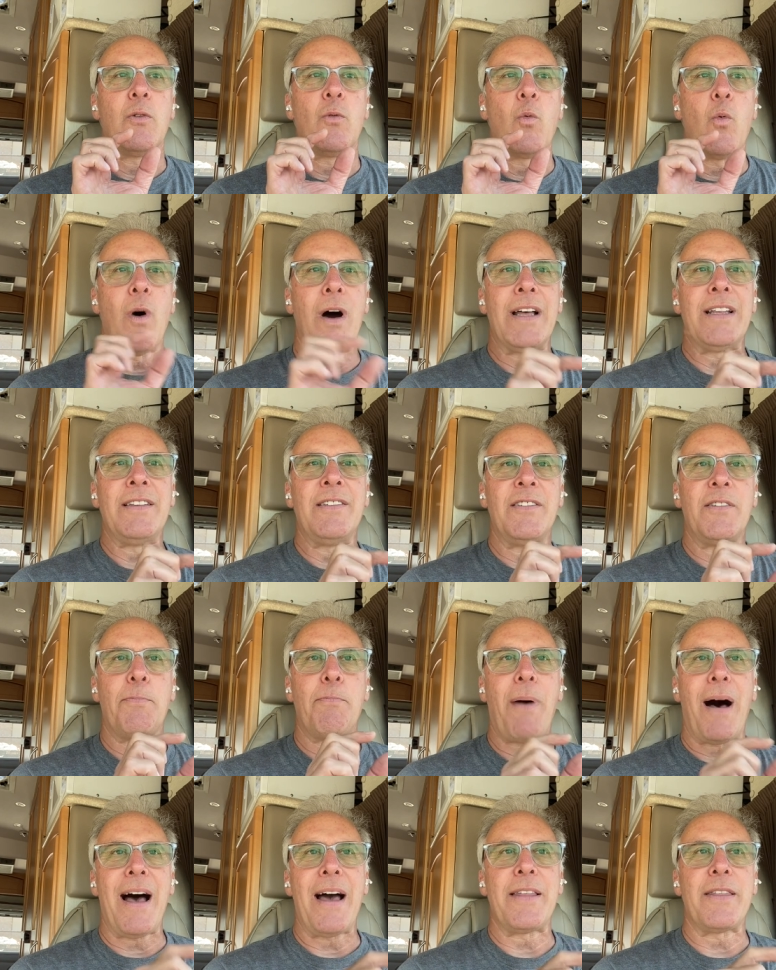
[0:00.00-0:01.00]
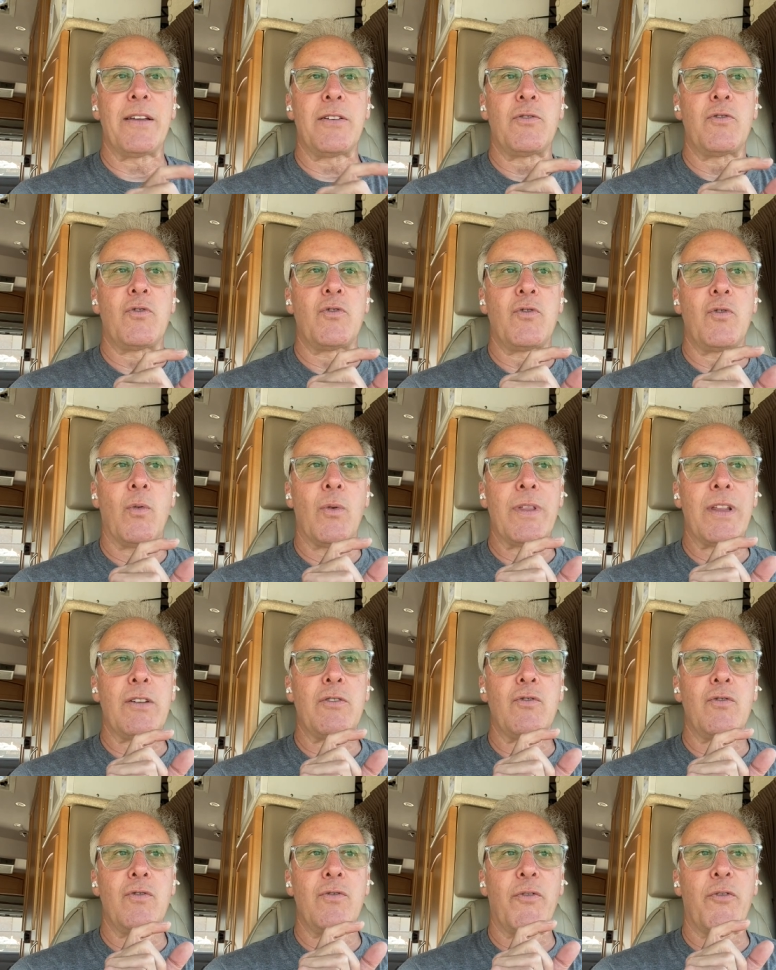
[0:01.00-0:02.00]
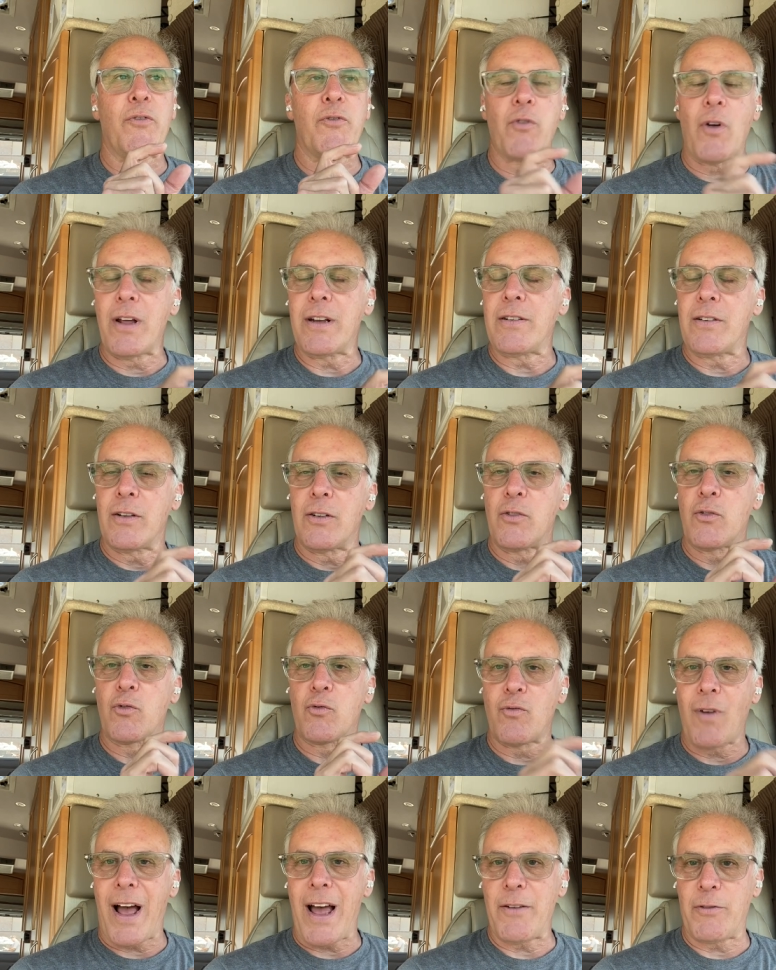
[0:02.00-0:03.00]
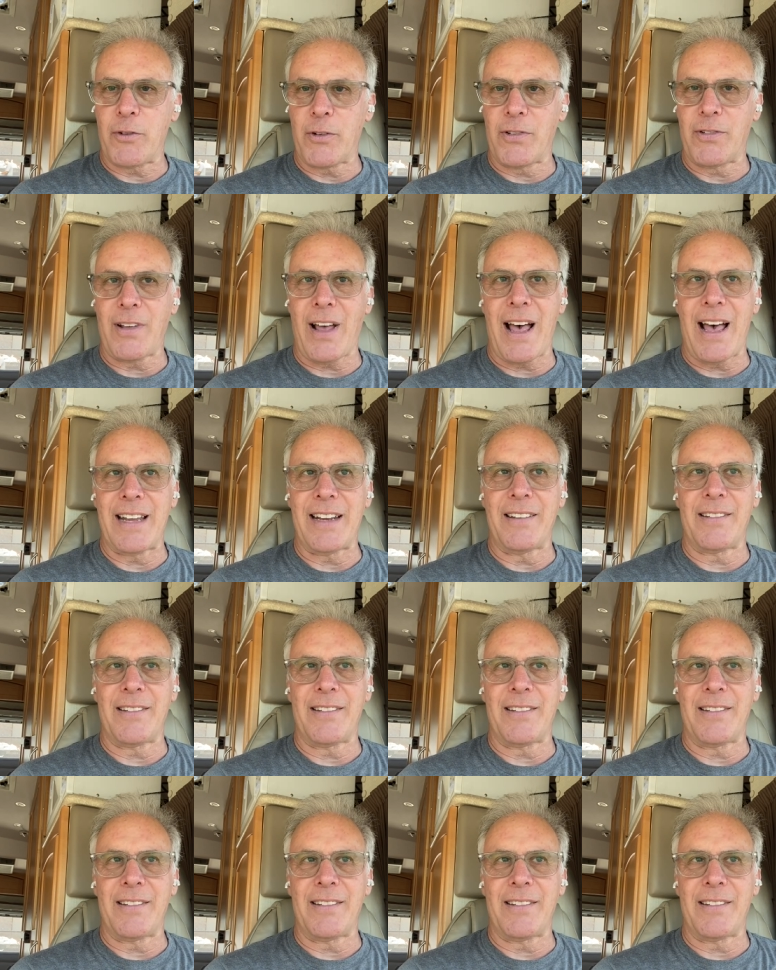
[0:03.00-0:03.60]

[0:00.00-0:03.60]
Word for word: ones by the on the front driver's side.